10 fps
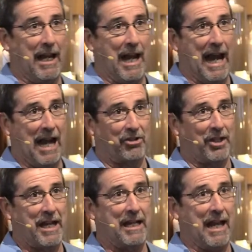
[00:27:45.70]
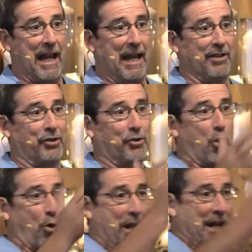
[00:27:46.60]
Ashley, as
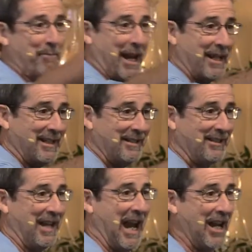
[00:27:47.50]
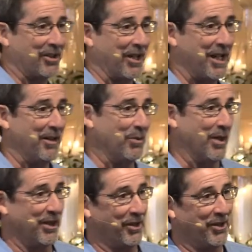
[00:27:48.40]
Corey had been, Ashley
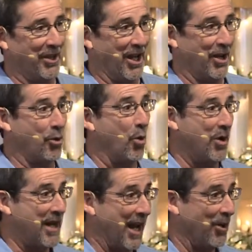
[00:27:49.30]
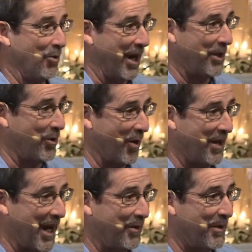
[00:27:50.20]
was a coordinator, wedding
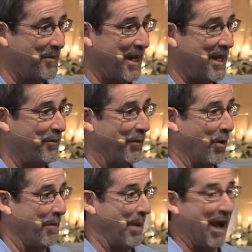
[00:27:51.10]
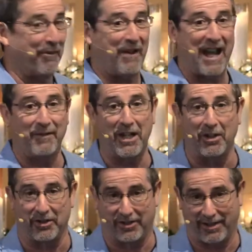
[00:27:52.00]
coordinator with me for about five
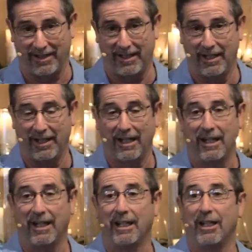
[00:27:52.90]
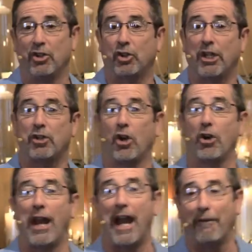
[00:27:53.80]
years. She's
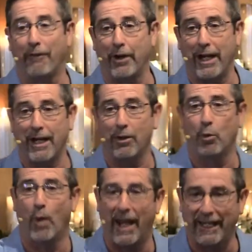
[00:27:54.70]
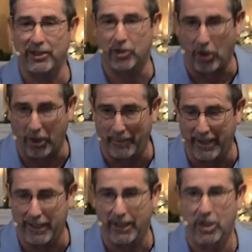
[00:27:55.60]
heard every wedding
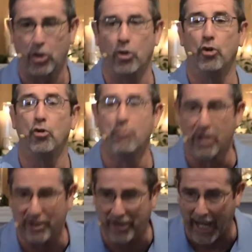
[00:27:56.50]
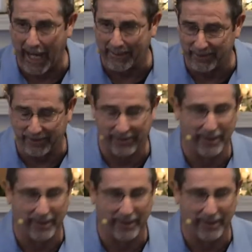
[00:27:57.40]
sermon numerous times.